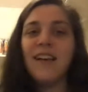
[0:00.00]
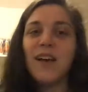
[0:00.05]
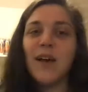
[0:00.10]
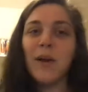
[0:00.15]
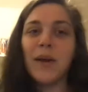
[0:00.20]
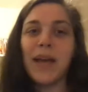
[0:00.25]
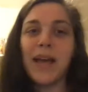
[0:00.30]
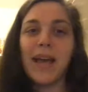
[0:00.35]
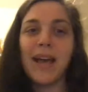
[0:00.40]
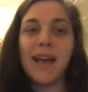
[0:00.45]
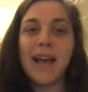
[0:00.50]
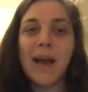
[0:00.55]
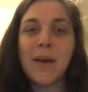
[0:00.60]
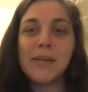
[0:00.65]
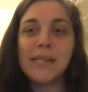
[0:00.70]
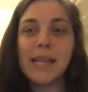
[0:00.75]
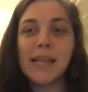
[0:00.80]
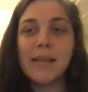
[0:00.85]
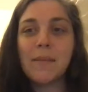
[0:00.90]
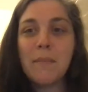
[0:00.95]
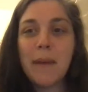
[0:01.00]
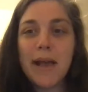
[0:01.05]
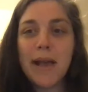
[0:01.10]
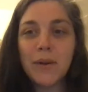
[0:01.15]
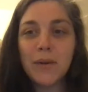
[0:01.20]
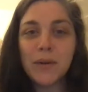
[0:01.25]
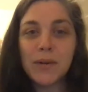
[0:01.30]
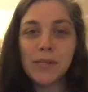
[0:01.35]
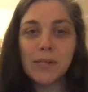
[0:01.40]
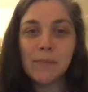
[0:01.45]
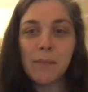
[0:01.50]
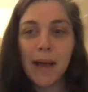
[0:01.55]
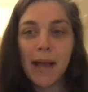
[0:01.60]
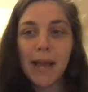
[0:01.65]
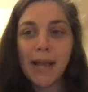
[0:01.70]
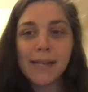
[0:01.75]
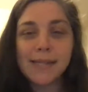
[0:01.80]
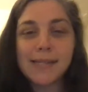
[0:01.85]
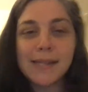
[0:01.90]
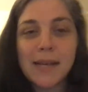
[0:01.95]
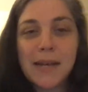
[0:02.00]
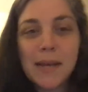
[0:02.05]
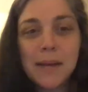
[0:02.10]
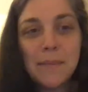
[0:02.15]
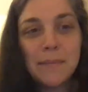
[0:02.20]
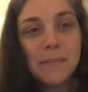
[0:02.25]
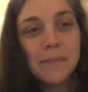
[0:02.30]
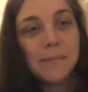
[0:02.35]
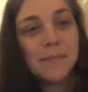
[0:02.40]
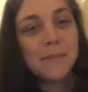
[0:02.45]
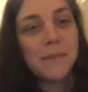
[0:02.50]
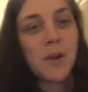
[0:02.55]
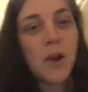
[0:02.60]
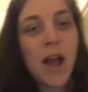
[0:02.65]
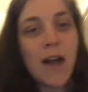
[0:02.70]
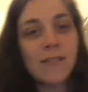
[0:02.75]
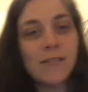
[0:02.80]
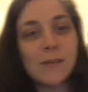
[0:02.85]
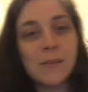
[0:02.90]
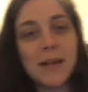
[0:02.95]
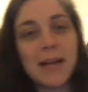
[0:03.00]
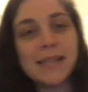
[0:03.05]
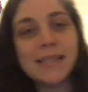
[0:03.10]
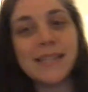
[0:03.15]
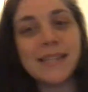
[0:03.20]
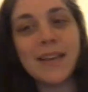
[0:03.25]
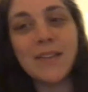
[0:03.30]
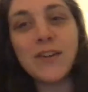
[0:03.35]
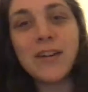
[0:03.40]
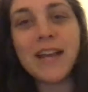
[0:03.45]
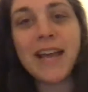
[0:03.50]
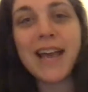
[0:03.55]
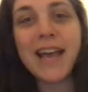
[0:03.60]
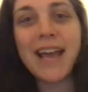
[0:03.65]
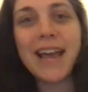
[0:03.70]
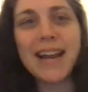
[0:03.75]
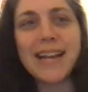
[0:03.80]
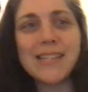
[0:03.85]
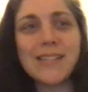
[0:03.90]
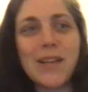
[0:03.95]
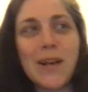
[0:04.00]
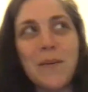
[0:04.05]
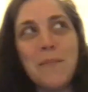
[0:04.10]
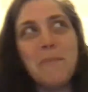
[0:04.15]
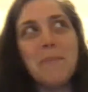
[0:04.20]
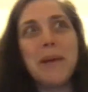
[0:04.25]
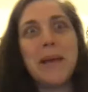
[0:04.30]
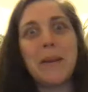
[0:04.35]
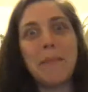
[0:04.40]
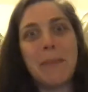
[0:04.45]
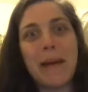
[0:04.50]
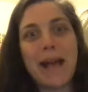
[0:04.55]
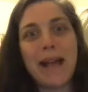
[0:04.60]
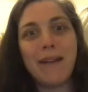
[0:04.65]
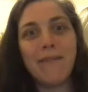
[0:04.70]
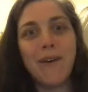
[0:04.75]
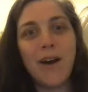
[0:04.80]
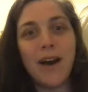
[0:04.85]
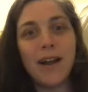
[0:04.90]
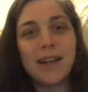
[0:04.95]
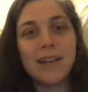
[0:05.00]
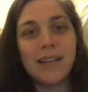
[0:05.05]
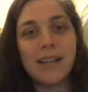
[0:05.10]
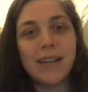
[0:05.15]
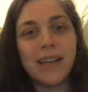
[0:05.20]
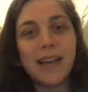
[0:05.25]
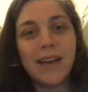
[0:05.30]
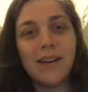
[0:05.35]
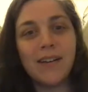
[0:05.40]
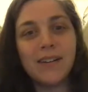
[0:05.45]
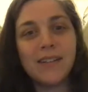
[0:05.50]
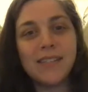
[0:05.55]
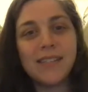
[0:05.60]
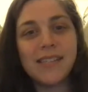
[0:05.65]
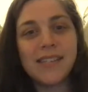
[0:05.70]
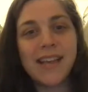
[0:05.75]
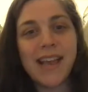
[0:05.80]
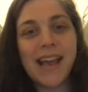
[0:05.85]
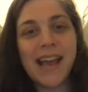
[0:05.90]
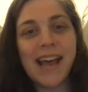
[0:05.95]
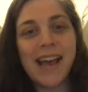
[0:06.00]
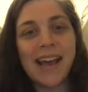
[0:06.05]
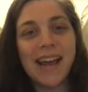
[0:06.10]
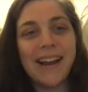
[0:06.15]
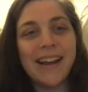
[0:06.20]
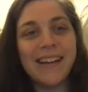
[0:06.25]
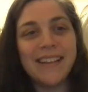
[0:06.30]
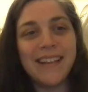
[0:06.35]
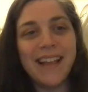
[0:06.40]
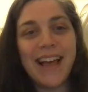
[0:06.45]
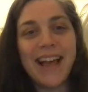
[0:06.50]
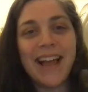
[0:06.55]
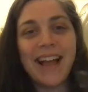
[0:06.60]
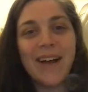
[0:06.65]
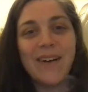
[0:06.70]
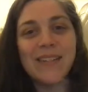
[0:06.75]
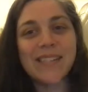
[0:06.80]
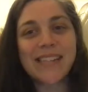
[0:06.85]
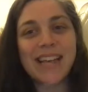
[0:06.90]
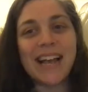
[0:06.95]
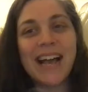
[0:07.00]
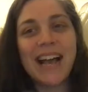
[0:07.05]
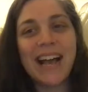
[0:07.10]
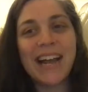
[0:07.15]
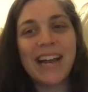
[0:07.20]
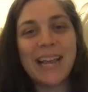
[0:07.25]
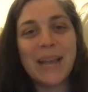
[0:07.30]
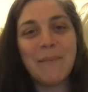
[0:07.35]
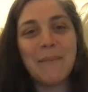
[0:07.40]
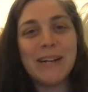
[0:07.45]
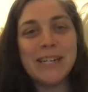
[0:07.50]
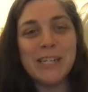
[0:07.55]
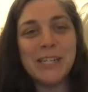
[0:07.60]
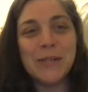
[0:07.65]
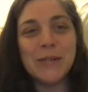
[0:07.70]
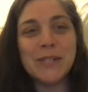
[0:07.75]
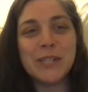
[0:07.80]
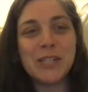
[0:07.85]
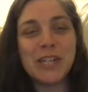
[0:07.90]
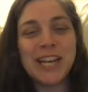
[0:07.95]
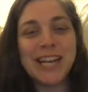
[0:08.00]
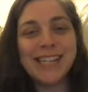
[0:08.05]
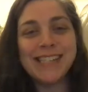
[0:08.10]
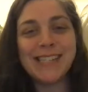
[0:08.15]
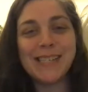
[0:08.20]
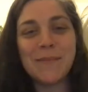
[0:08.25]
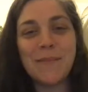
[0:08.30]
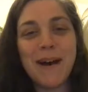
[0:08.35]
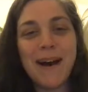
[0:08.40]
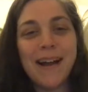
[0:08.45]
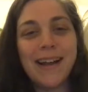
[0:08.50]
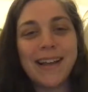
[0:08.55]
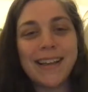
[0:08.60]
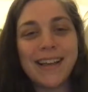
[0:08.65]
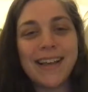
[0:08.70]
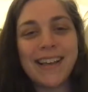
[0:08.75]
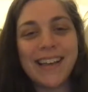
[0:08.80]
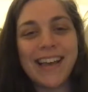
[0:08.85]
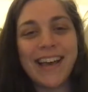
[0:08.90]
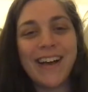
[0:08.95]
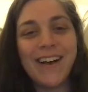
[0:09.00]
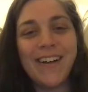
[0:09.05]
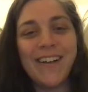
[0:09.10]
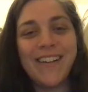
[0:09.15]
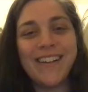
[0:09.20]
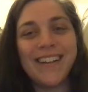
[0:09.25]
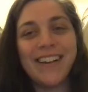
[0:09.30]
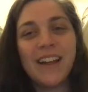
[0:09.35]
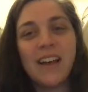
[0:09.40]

Okay, I was at the Michaels buying some craft supplies the other day, and I saw a big bag of Hanukkah gelt, and I was like, I gotta get my Jewish kids some Hanukkah gelt.